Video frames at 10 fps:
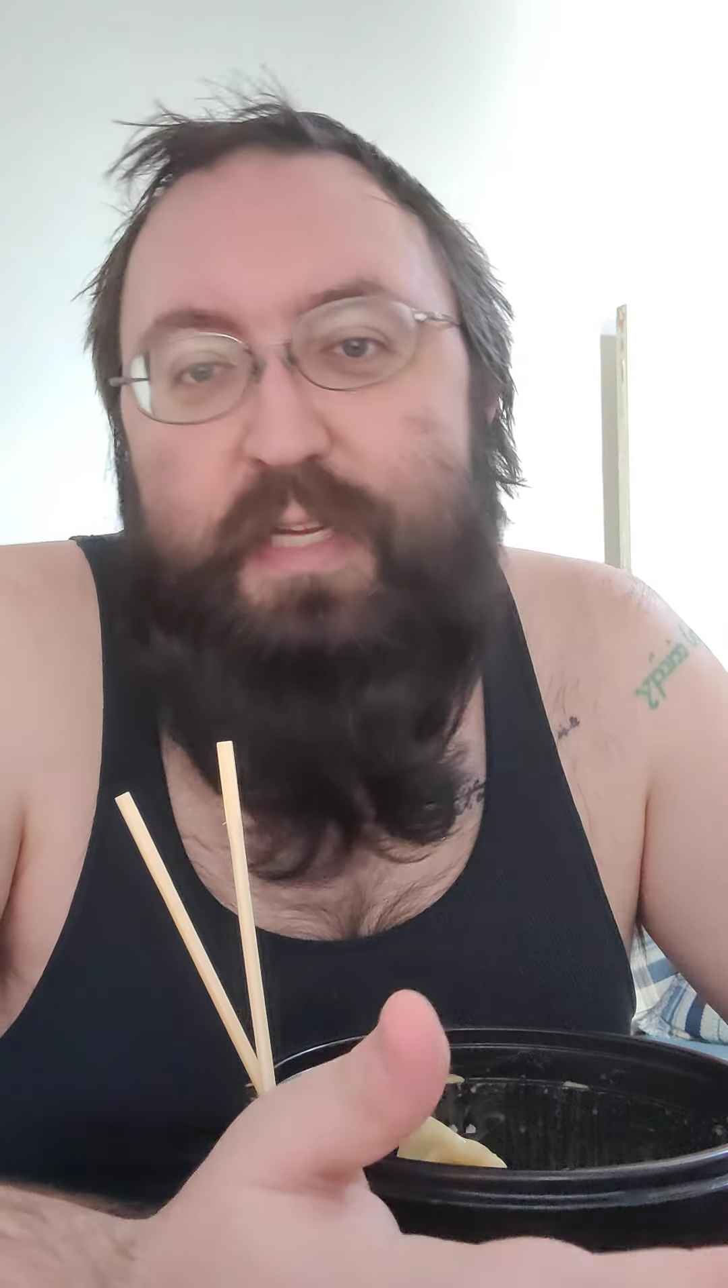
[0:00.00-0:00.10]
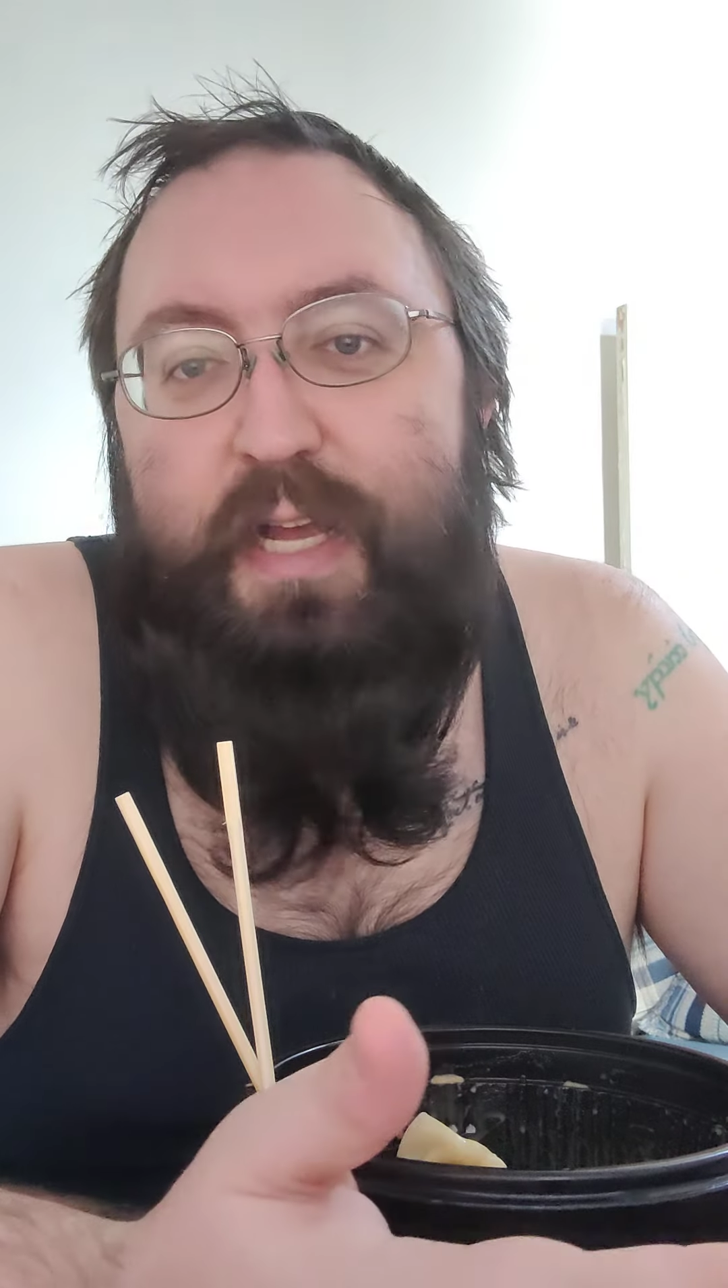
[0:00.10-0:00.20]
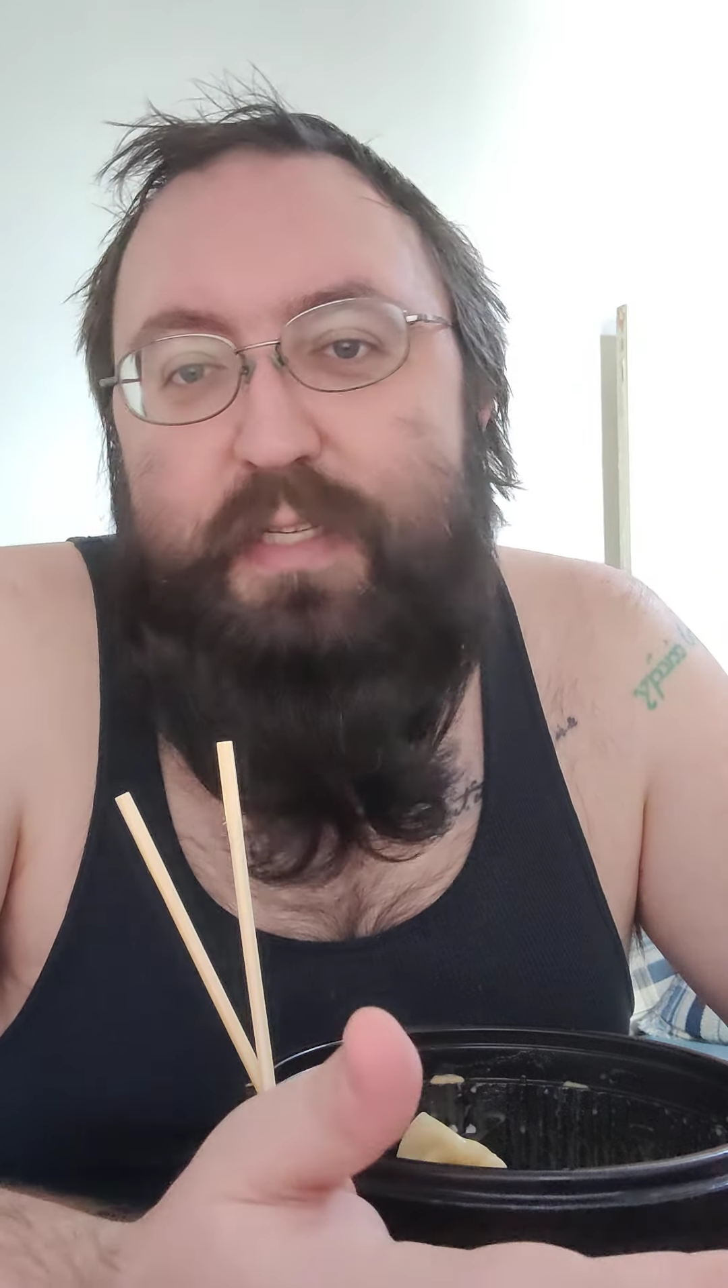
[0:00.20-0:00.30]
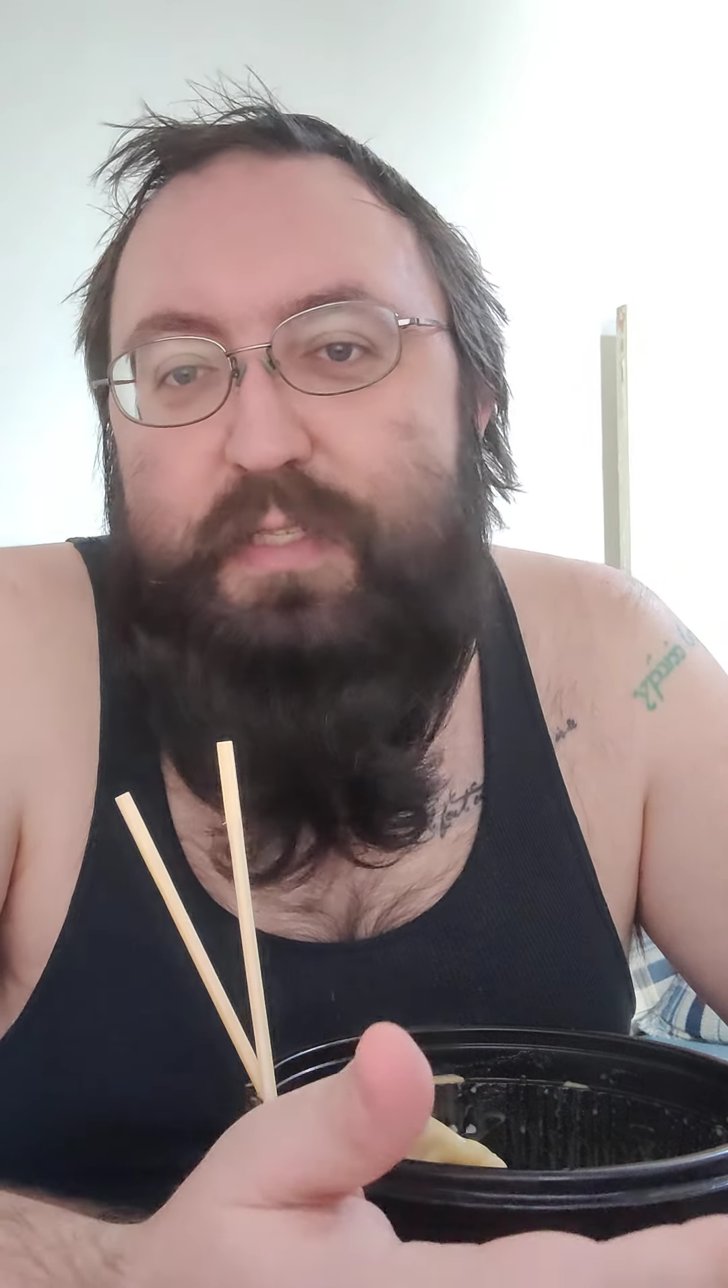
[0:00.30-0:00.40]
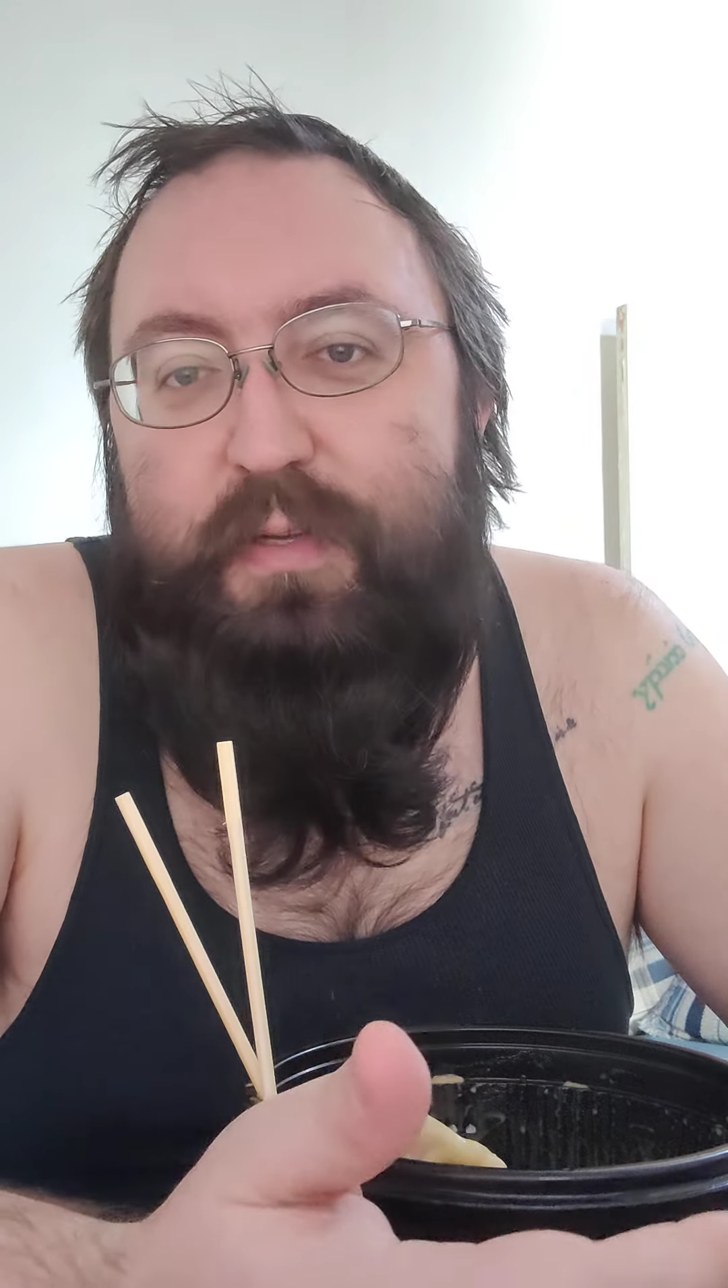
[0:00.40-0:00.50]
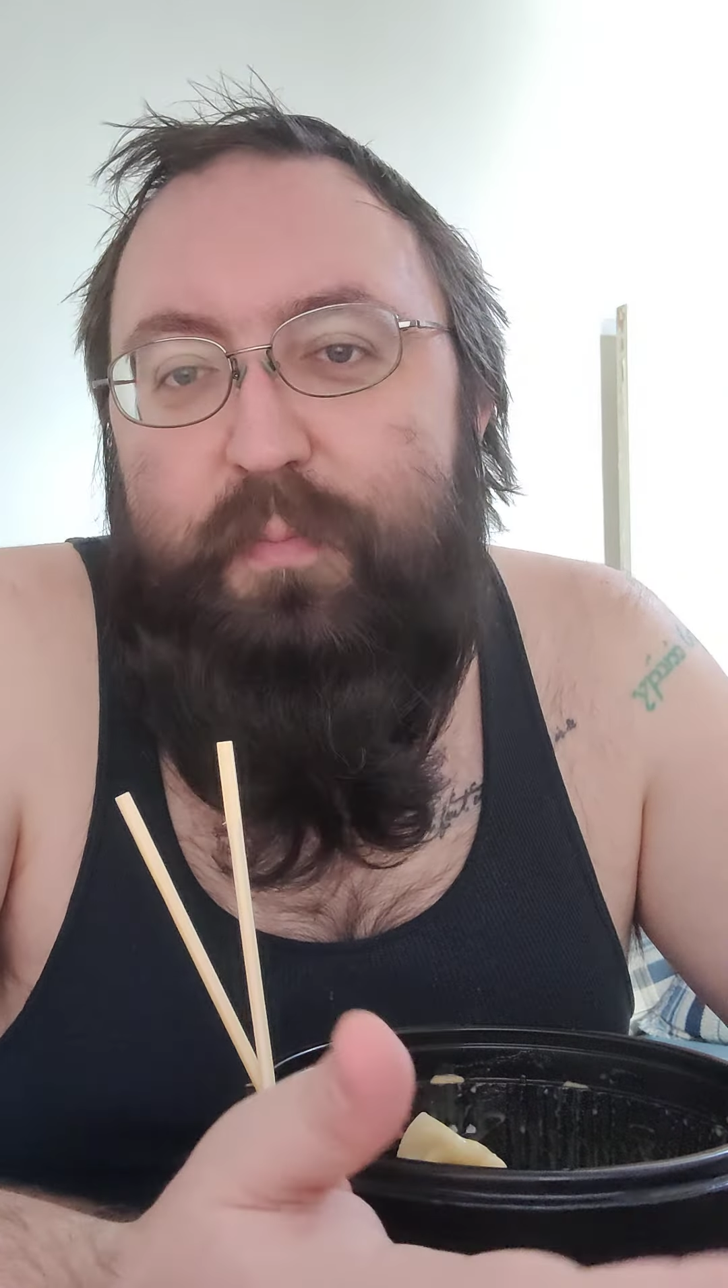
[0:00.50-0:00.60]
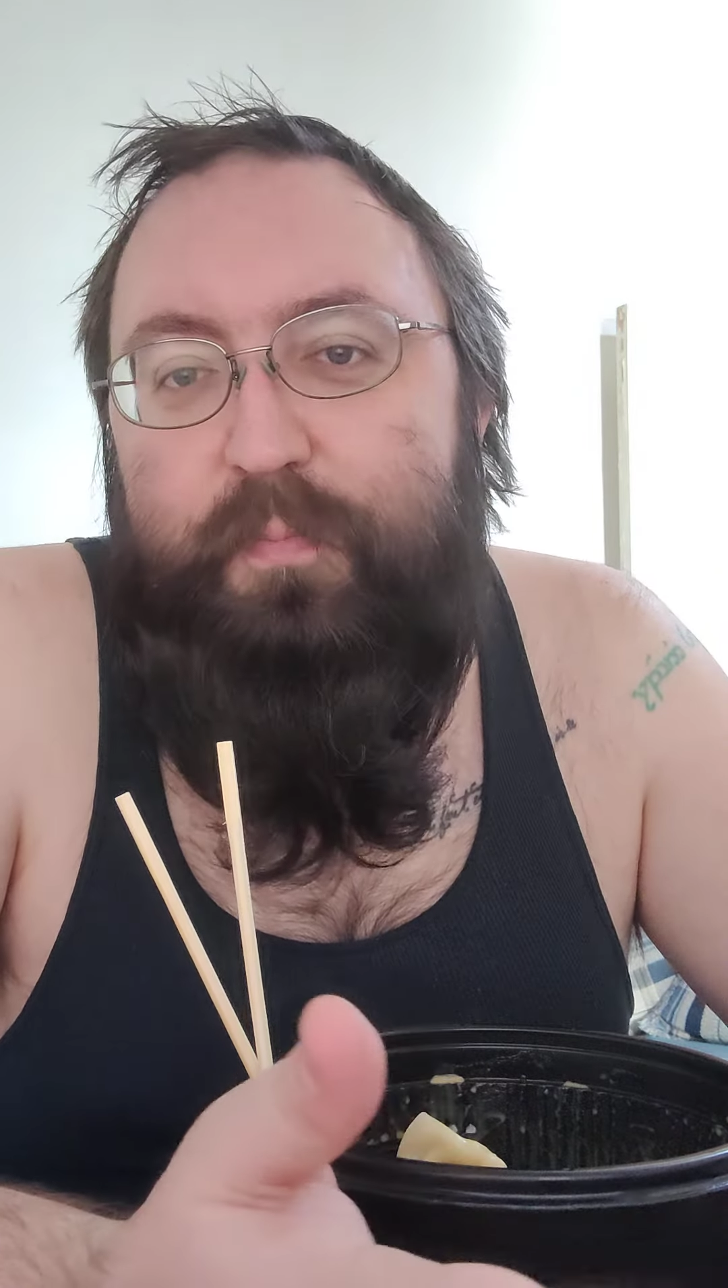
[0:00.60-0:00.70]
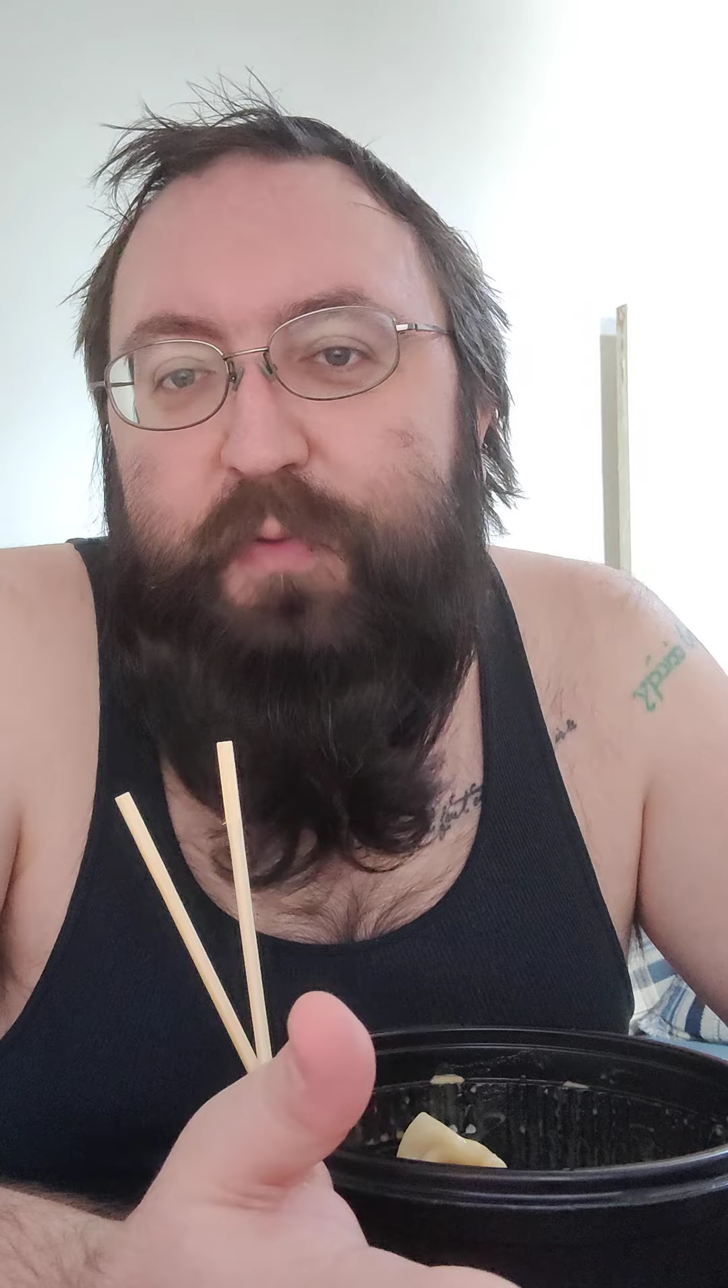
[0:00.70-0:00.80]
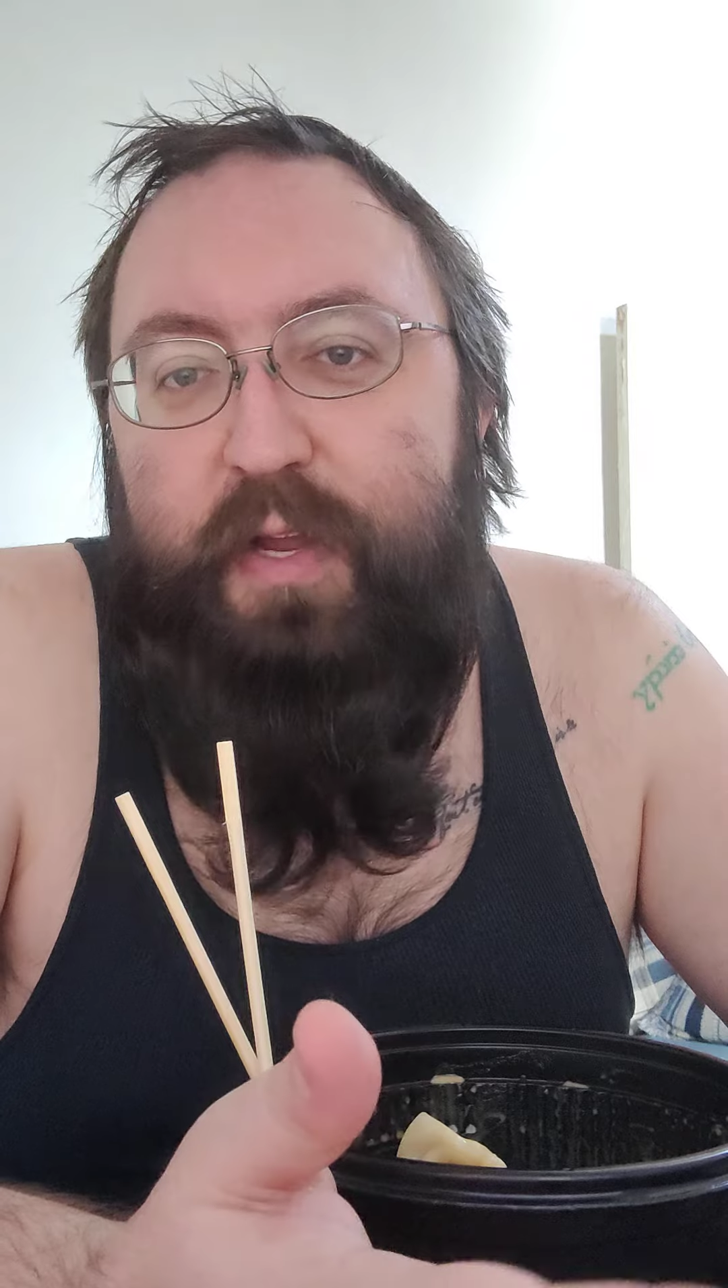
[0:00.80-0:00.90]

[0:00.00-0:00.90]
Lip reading: has some